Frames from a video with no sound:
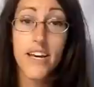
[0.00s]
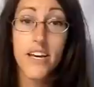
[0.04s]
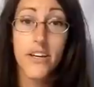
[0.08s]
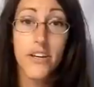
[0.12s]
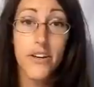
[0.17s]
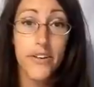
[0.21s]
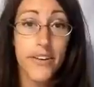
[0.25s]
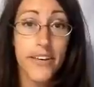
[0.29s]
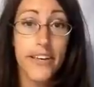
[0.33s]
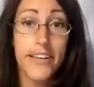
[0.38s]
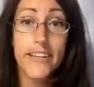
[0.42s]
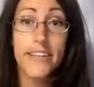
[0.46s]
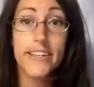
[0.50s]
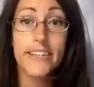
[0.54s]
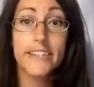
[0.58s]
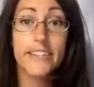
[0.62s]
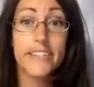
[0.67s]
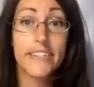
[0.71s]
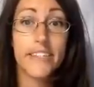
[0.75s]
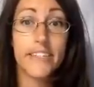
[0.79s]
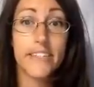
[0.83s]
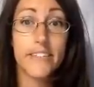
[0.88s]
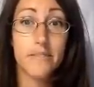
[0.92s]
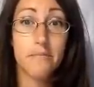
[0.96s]
cookies
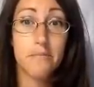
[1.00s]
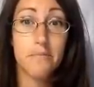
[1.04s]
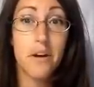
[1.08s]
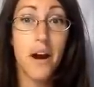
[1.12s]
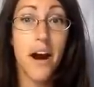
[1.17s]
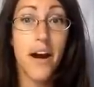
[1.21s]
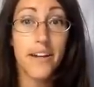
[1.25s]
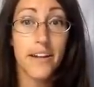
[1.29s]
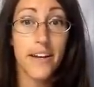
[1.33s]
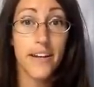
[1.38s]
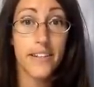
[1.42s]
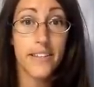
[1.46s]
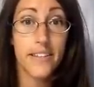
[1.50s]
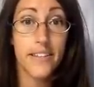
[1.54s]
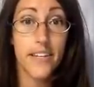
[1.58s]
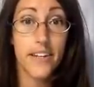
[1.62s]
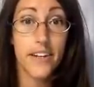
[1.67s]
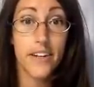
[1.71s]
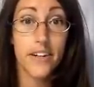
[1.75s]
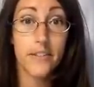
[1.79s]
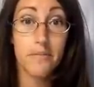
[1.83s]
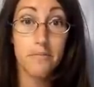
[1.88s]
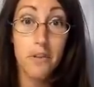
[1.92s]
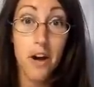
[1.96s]
and products that
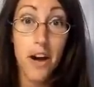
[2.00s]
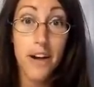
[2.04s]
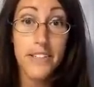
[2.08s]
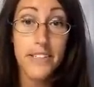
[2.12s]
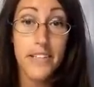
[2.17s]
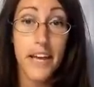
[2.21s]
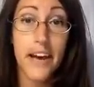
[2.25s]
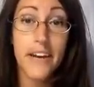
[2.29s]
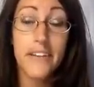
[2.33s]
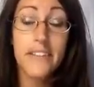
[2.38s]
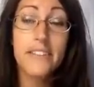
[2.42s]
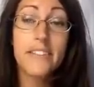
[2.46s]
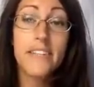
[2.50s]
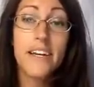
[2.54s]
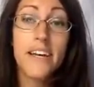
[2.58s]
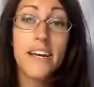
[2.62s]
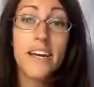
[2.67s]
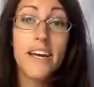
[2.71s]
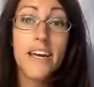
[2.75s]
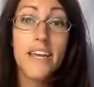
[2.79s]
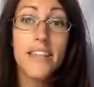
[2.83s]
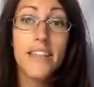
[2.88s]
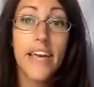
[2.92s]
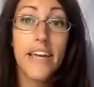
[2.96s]
are processed,
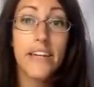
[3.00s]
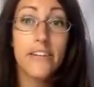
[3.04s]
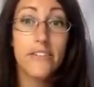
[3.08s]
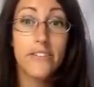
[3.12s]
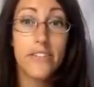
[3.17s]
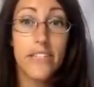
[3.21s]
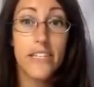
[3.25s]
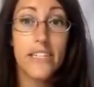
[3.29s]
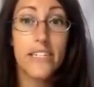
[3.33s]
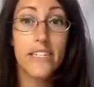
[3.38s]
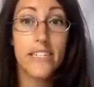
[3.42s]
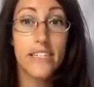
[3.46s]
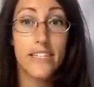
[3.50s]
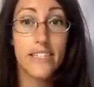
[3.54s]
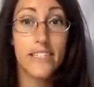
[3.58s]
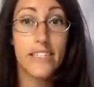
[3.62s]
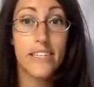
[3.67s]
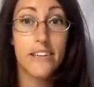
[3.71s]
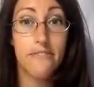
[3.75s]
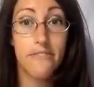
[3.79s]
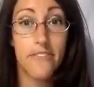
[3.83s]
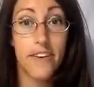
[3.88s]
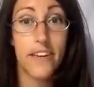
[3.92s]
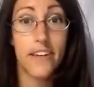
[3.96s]
they don't need to
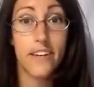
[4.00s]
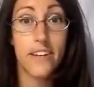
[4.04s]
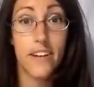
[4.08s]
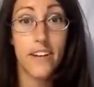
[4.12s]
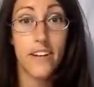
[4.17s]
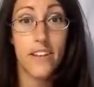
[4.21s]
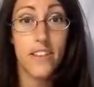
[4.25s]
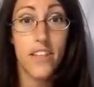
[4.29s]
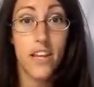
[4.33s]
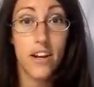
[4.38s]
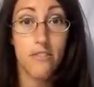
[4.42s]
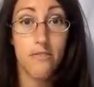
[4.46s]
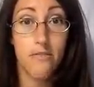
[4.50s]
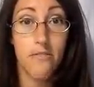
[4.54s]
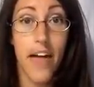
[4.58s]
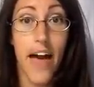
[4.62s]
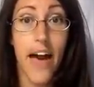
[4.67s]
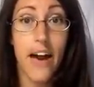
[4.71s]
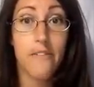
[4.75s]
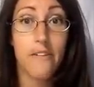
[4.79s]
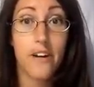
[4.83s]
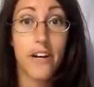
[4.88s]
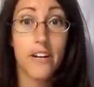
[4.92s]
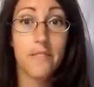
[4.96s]
sift in their
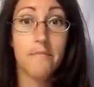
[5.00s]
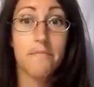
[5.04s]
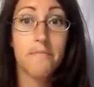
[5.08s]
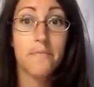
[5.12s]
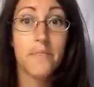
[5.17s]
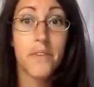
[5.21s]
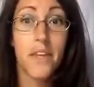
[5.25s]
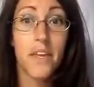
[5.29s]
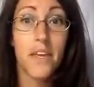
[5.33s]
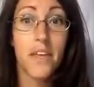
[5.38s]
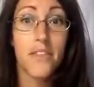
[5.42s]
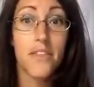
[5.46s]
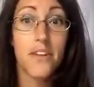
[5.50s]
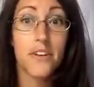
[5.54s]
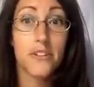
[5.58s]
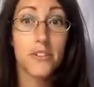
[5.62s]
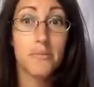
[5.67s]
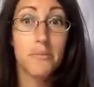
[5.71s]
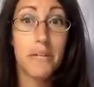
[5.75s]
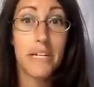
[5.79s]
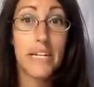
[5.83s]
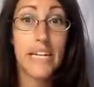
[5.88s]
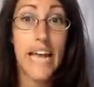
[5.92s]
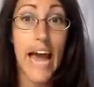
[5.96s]
flour. There's
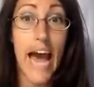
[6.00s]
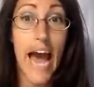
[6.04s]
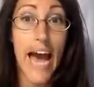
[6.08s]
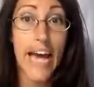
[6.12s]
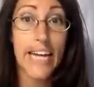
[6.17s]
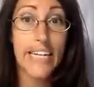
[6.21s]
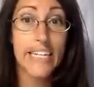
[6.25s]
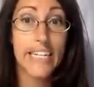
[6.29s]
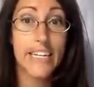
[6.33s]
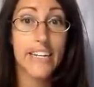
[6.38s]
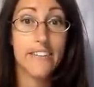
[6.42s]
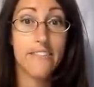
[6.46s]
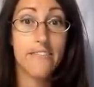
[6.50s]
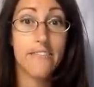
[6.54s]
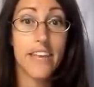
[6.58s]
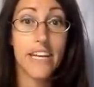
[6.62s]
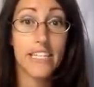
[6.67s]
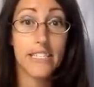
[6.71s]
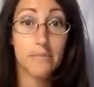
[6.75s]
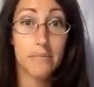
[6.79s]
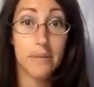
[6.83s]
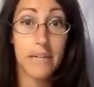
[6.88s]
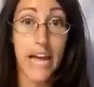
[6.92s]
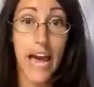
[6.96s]
been an additive
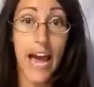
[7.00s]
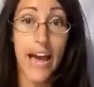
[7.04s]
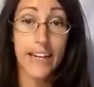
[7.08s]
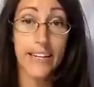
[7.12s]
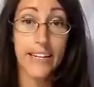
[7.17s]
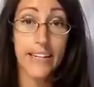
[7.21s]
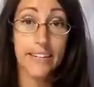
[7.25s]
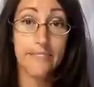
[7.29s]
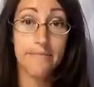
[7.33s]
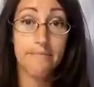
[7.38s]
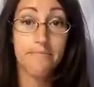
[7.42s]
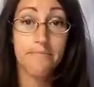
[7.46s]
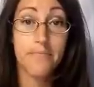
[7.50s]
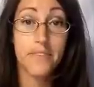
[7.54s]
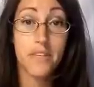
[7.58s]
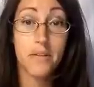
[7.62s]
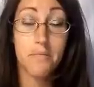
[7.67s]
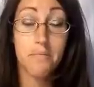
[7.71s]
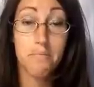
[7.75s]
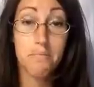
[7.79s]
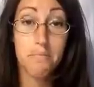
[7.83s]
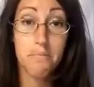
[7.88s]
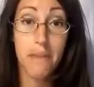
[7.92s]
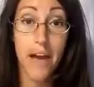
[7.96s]
that's been added. The
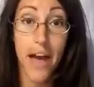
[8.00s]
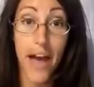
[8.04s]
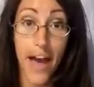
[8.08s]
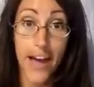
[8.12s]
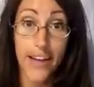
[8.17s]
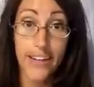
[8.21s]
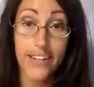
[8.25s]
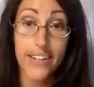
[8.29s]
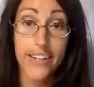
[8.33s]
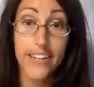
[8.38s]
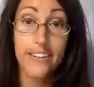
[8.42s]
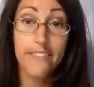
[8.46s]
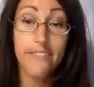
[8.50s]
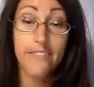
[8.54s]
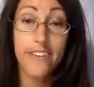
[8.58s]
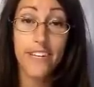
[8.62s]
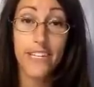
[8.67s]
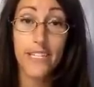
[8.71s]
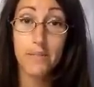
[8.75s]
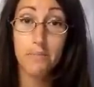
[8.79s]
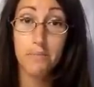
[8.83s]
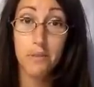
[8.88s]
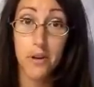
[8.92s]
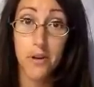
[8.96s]
additive
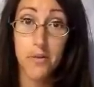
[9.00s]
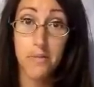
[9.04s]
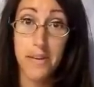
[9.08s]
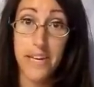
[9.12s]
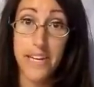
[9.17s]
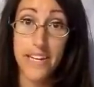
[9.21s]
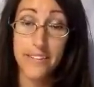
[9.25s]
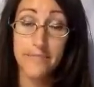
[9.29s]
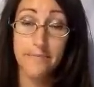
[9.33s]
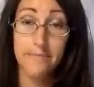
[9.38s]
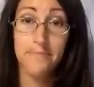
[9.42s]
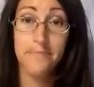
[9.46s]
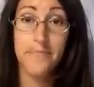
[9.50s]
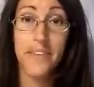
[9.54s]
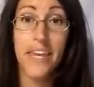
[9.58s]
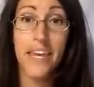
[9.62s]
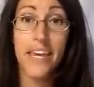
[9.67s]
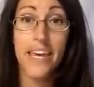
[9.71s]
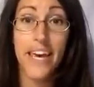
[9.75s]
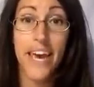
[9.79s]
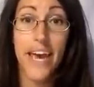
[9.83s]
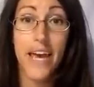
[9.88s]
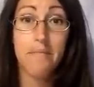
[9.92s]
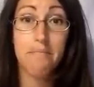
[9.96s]
is bromine.
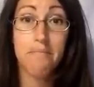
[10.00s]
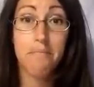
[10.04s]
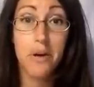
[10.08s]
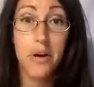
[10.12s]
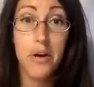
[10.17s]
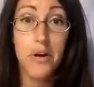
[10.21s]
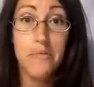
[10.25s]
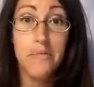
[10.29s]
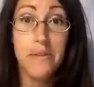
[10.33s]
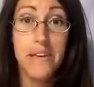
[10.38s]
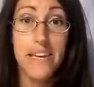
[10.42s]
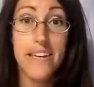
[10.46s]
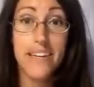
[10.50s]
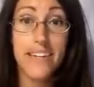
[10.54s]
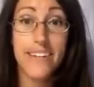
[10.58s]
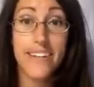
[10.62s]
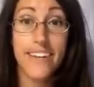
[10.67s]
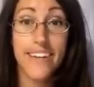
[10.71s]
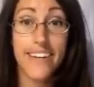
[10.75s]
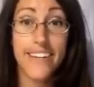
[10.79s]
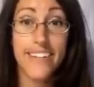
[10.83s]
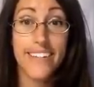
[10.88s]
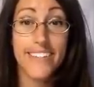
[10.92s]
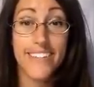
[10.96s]
And bromine
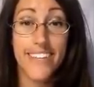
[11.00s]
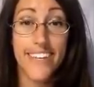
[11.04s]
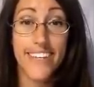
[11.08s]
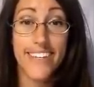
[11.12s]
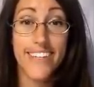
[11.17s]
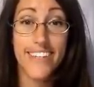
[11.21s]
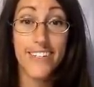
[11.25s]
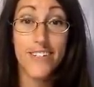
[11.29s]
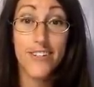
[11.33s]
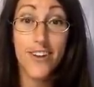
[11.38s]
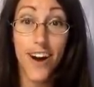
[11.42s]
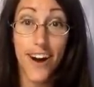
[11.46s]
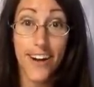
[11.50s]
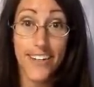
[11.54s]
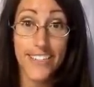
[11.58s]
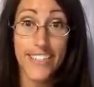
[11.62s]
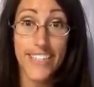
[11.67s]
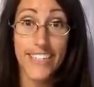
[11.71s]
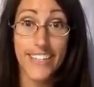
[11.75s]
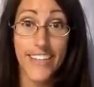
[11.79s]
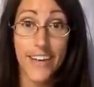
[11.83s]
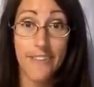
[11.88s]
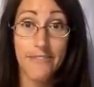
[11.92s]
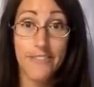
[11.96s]
is in
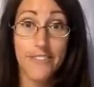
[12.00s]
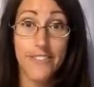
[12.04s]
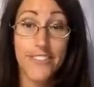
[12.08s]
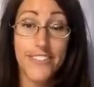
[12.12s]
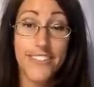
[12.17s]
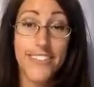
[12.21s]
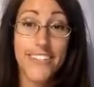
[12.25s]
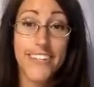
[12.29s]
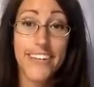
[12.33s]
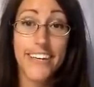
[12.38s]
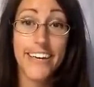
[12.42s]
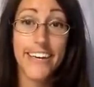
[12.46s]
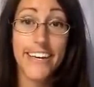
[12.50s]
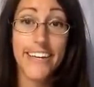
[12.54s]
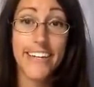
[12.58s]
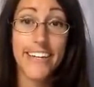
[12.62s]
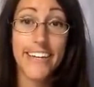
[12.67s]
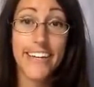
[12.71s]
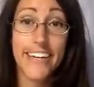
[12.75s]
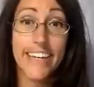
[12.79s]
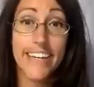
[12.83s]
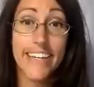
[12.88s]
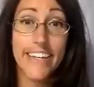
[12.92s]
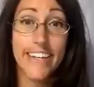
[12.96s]
toxic levels, and
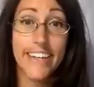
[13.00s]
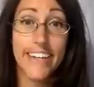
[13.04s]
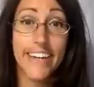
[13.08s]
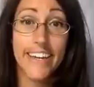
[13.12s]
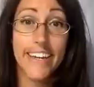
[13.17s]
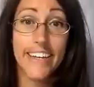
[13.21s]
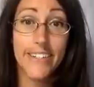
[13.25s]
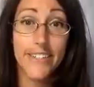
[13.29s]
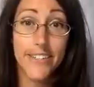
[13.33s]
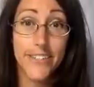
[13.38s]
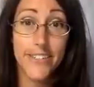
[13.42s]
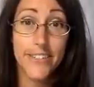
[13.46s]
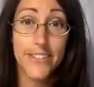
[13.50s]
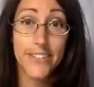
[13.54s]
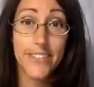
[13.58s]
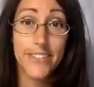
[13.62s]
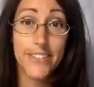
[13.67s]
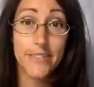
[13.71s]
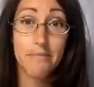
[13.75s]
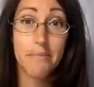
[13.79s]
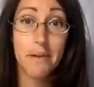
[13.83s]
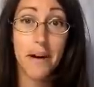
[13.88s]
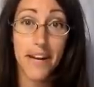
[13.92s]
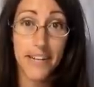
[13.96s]
it enters
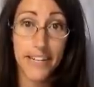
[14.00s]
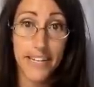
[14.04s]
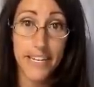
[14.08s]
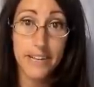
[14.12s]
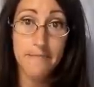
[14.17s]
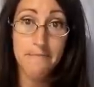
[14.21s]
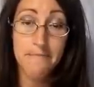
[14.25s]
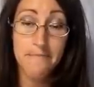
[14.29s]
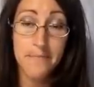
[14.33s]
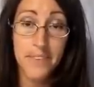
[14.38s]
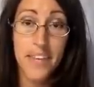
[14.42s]
the body.